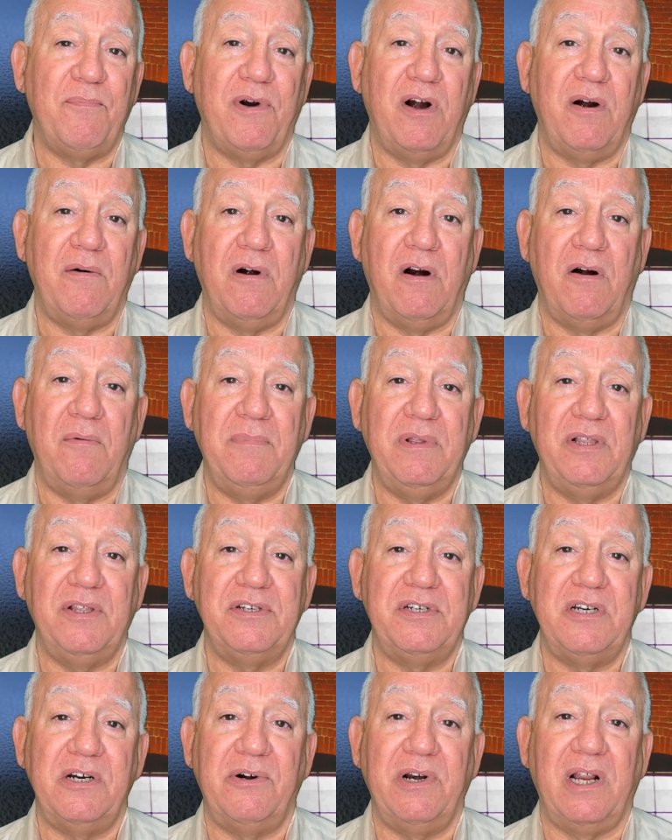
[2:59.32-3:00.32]
our
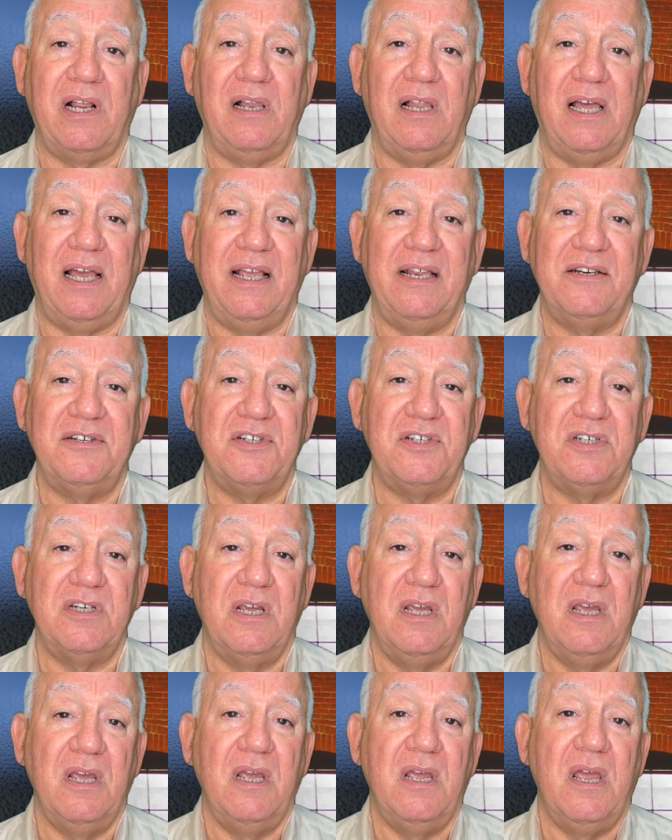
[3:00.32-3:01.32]
military clients,
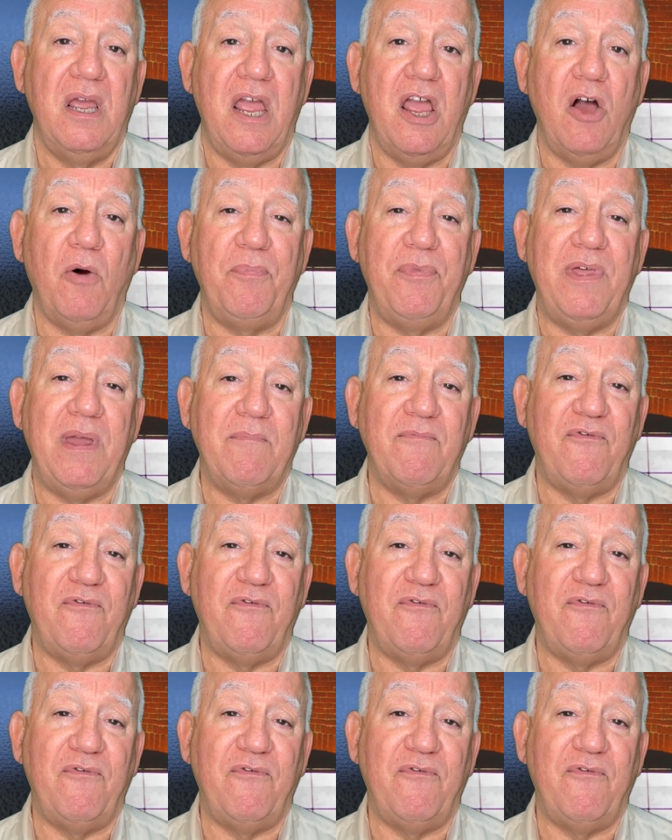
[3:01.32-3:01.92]
help them